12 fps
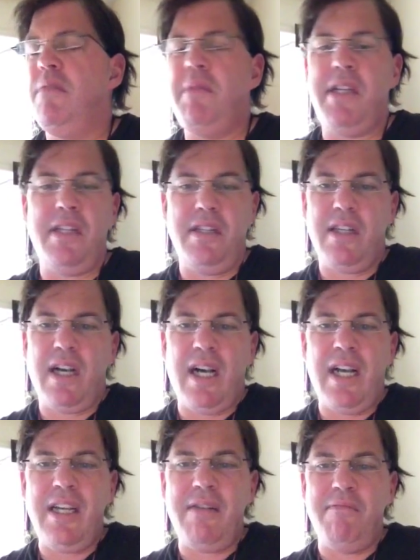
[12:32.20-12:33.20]
I mean,
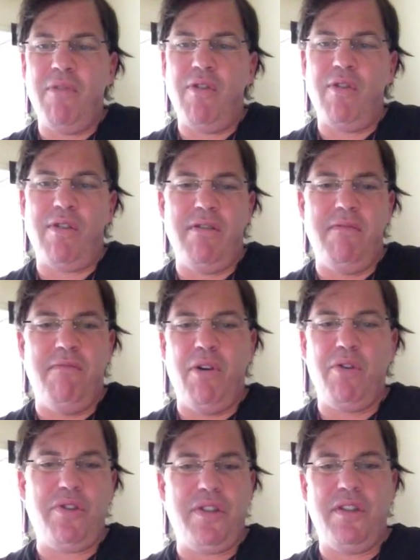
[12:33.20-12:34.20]
I have more
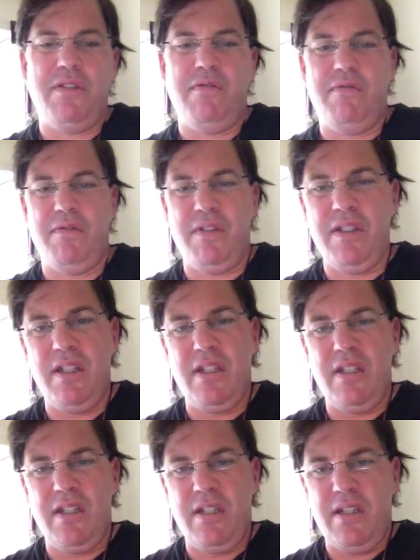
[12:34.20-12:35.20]
emotional
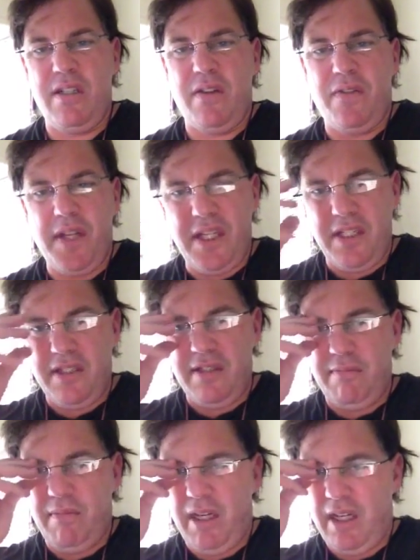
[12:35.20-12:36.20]
things
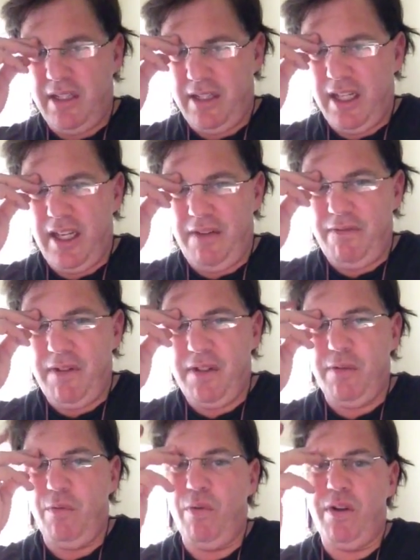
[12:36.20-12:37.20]
in my life than
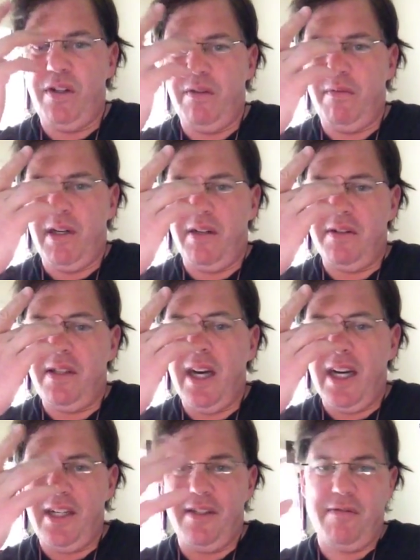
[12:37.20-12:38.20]
to worry about
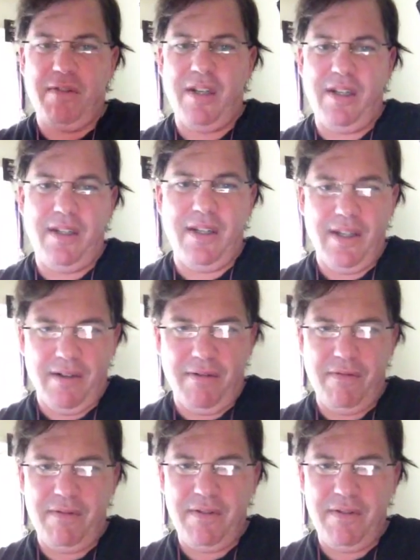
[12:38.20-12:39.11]
dying right now.